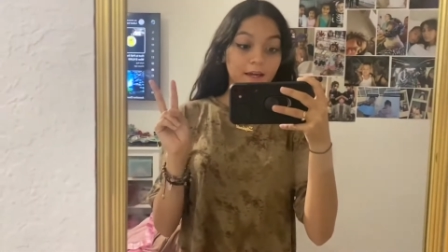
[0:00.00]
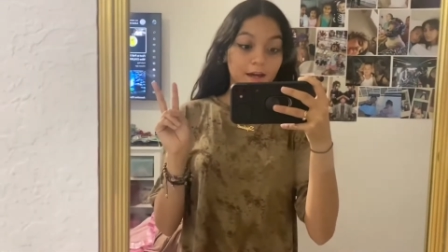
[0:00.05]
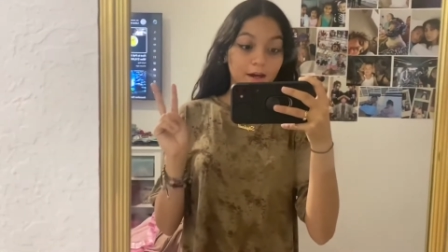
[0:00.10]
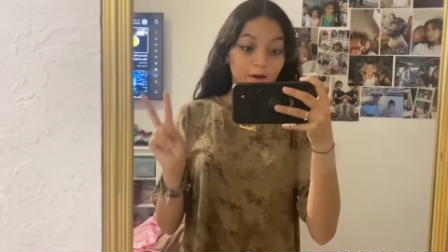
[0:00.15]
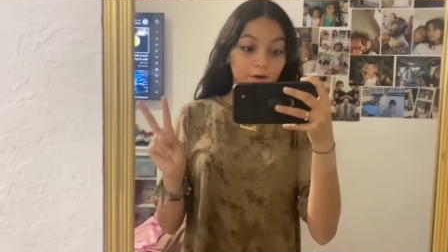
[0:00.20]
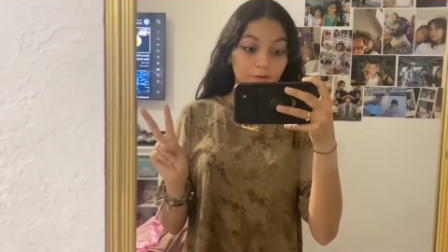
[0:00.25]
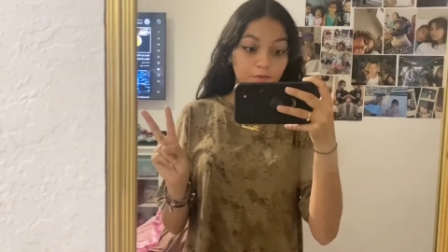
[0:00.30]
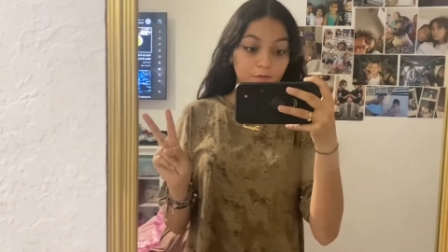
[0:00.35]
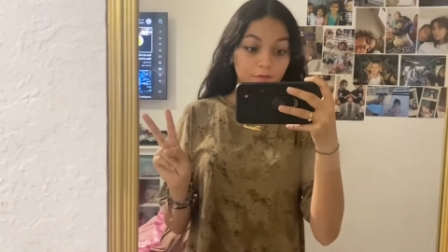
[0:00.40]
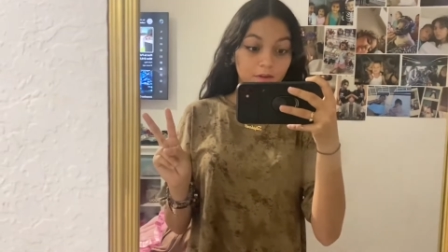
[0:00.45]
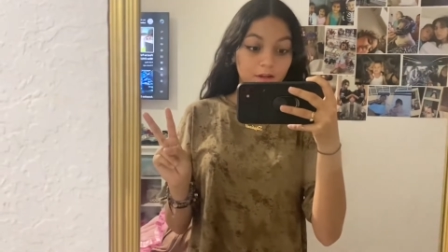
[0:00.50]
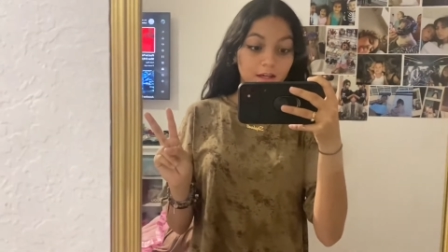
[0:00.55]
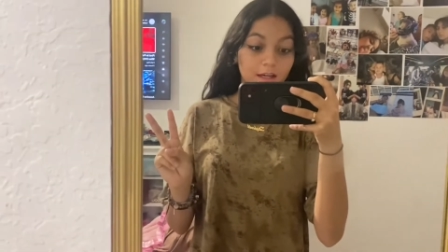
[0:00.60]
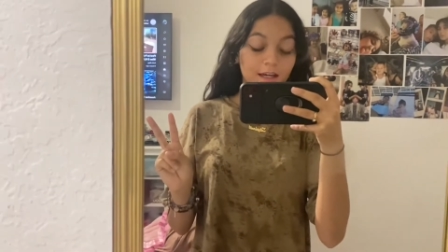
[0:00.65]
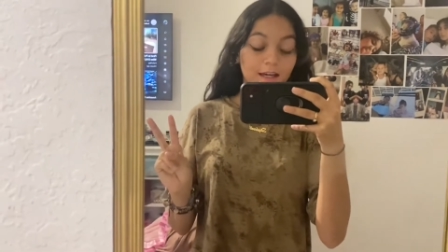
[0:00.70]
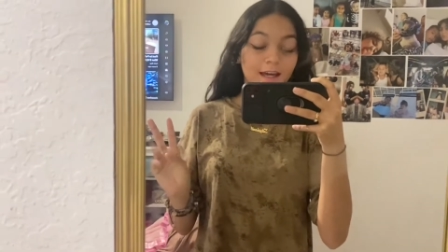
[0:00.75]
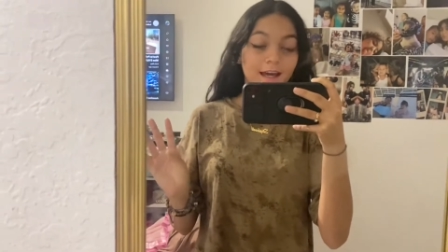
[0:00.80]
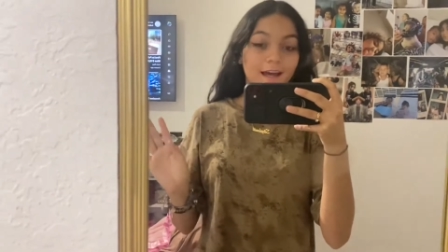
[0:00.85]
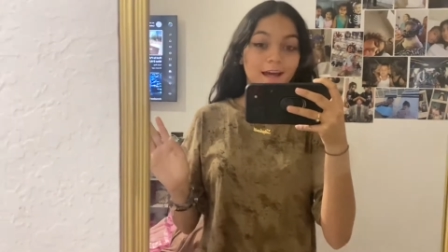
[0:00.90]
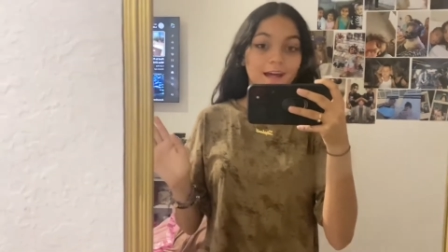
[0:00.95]

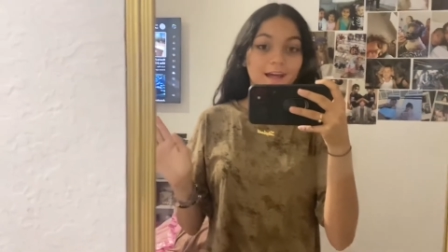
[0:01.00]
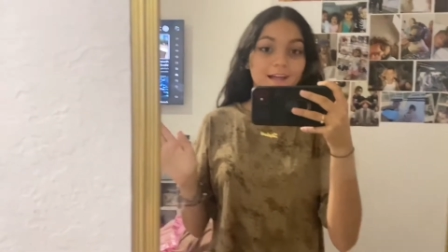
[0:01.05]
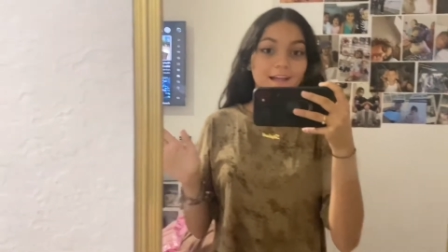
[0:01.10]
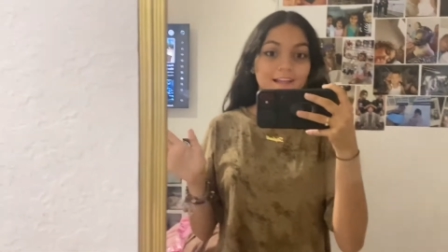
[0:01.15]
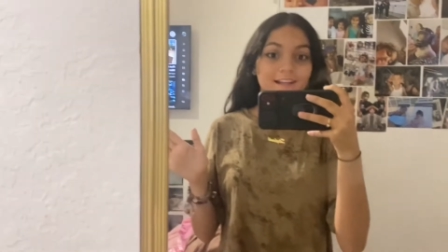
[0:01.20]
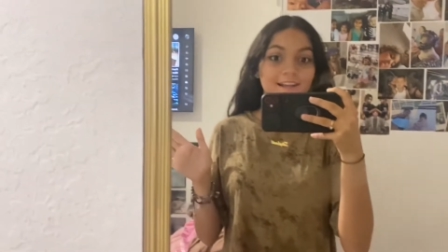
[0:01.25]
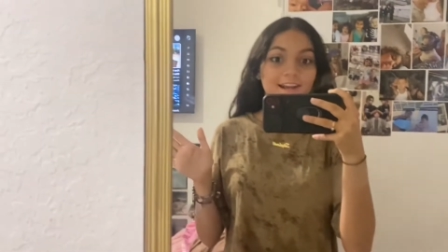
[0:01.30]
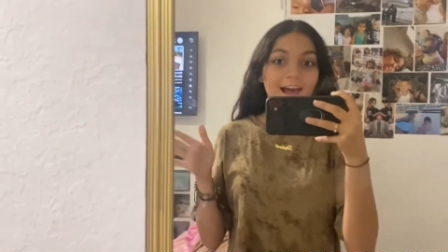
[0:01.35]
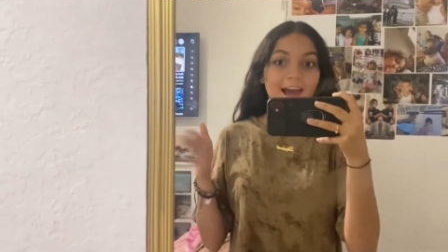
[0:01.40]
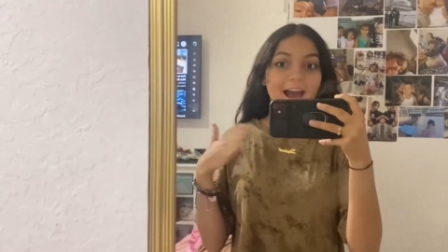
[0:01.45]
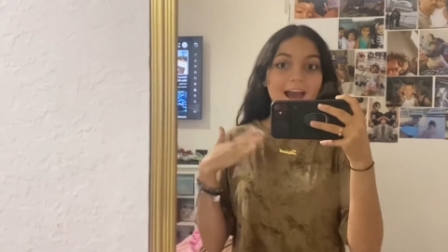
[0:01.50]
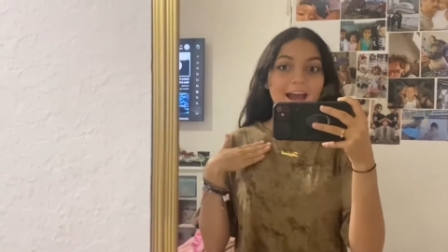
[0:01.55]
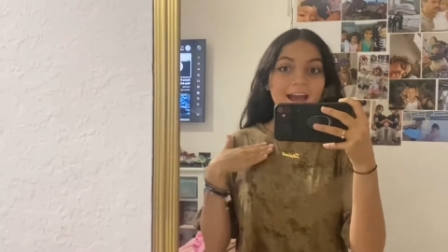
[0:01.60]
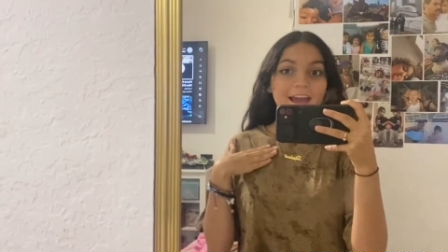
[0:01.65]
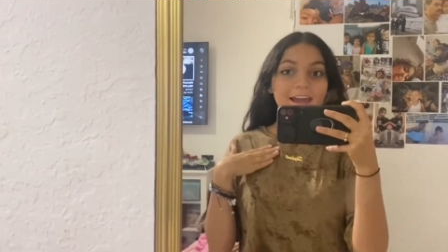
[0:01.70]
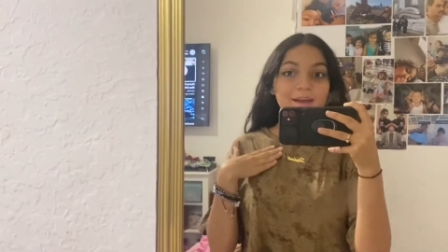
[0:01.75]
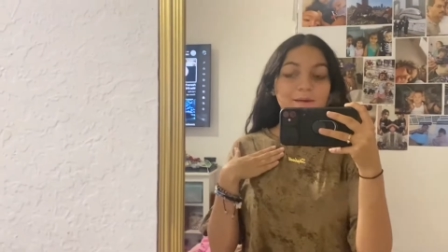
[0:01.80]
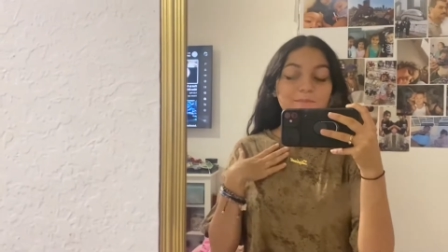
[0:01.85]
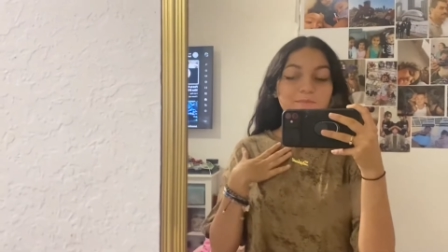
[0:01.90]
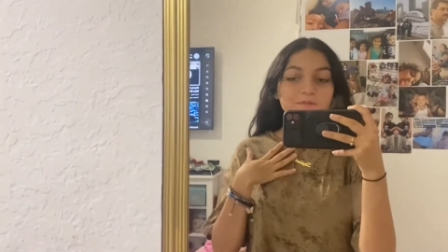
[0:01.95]
outfit, and I
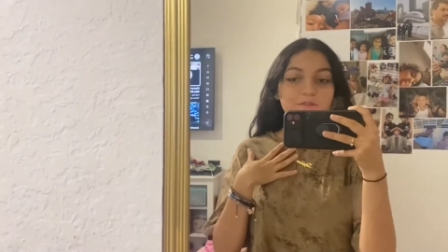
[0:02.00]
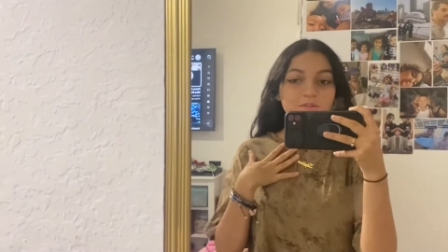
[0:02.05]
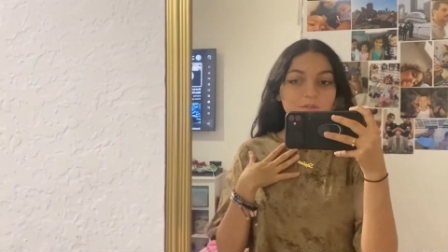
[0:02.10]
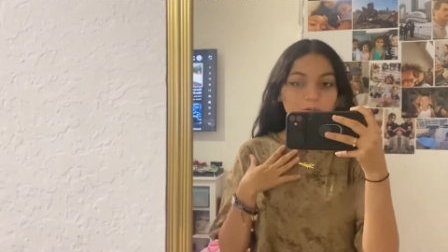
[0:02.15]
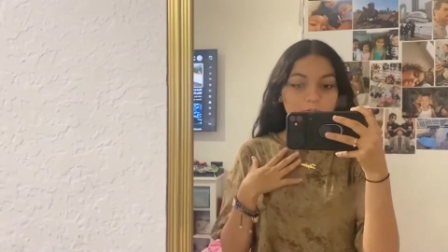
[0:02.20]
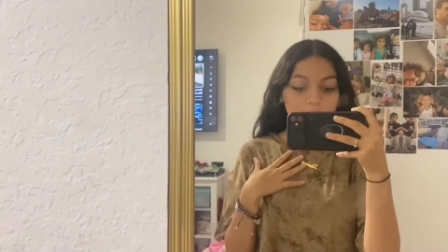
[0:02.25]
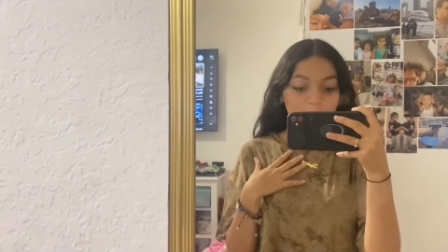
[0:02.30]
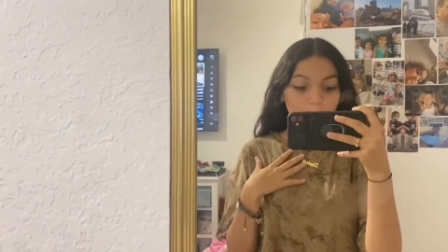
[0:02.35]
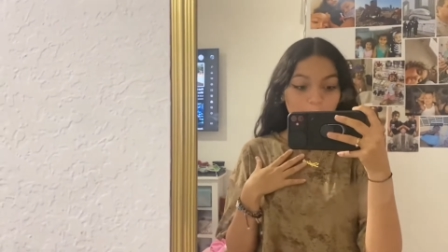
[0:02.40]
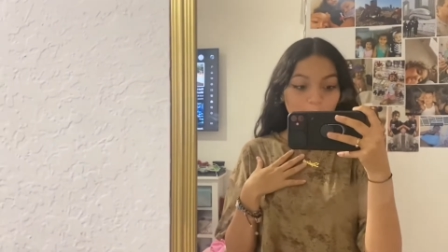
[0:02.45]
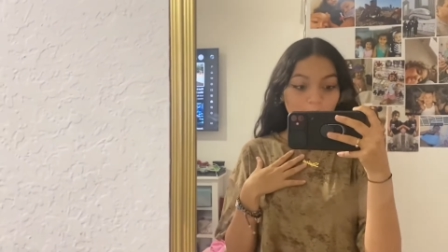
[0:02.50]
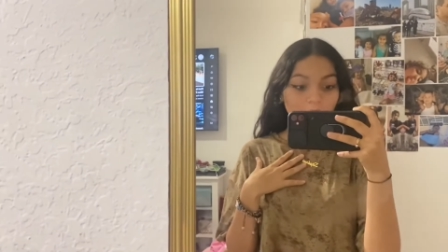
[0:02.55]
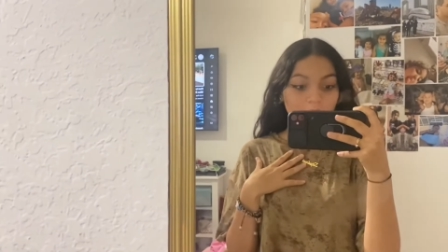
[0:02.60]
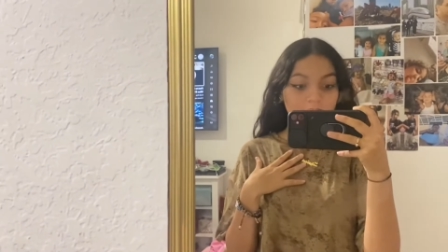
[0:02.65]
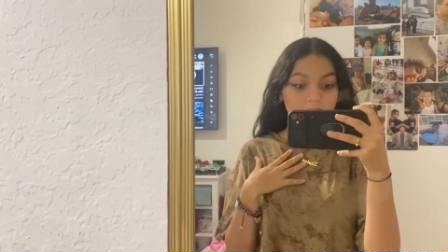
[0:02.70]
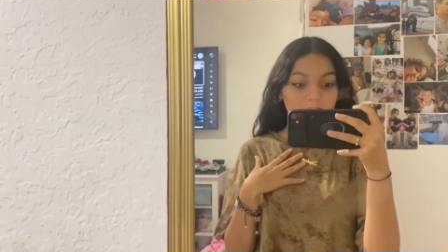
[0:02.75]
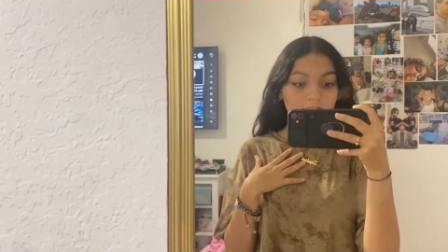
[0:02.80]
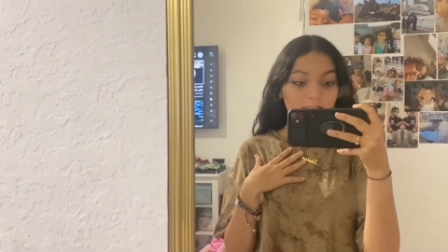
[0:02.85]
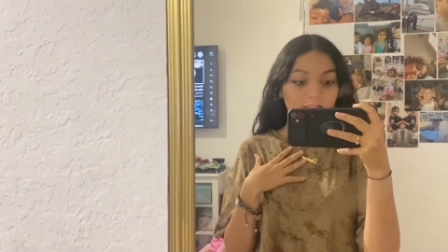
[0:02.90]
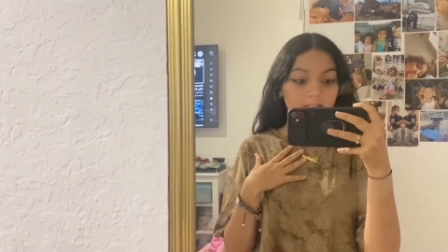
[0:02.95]
am so
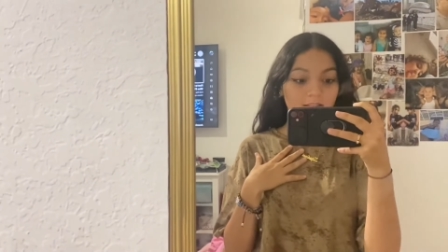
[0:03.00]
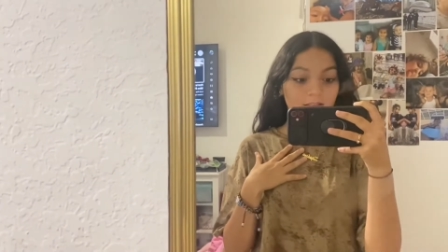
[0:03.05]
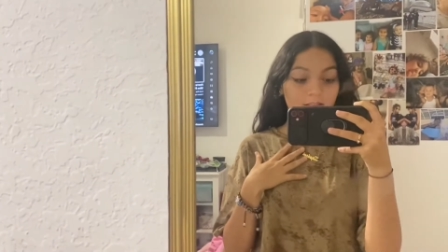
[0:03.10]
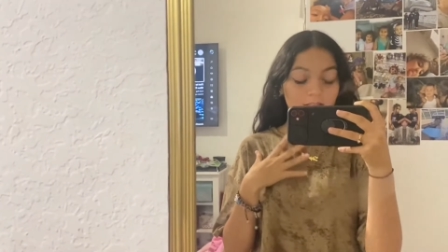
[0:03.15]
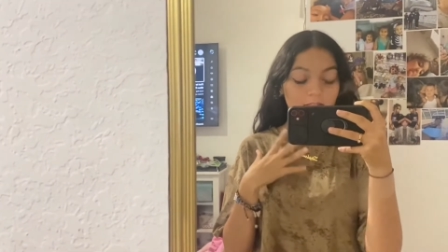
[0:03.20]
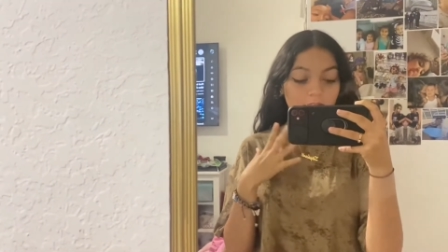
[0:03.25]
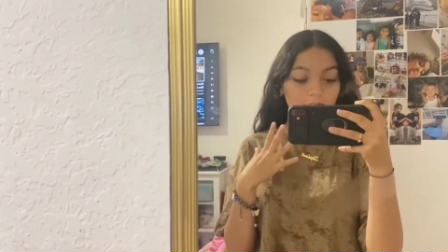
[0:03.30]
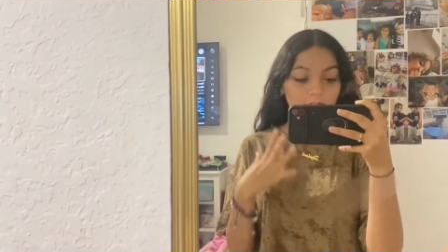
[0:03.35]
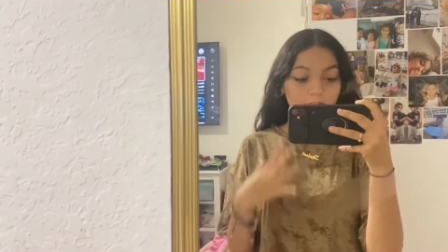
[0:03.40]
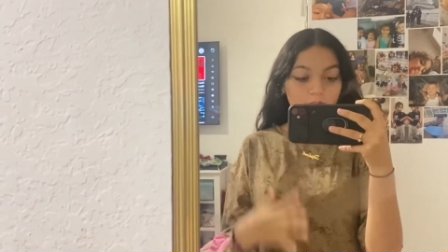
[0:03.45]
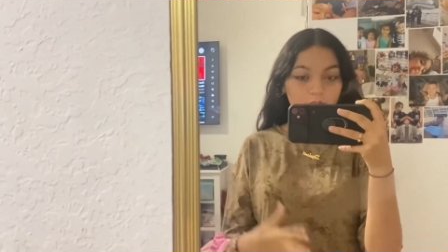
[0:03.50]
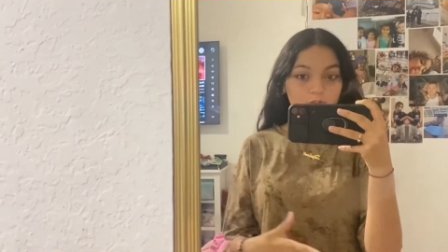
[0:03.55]
surprised that this is an extra